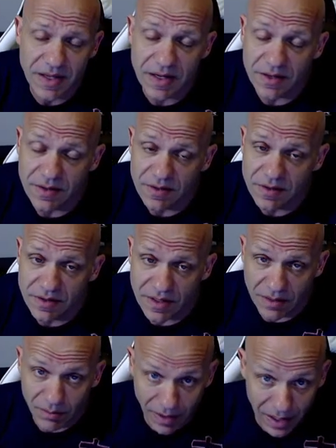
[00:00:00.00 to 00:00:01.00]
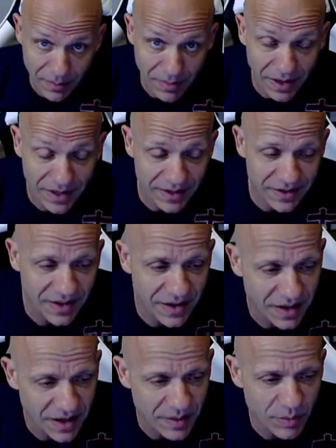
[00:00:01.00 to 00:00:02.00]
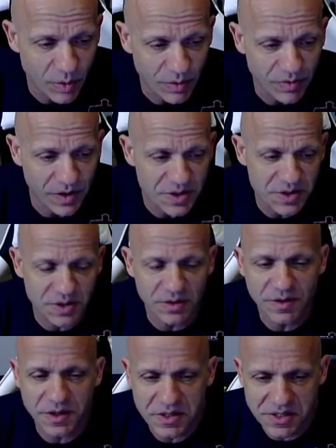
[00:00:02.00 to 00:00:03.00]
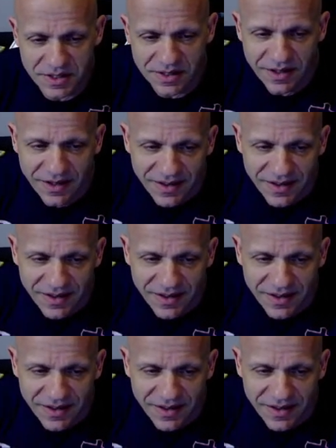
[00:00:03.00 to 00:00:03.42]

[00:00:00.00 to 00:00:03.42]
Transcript: it in my mind a more functional version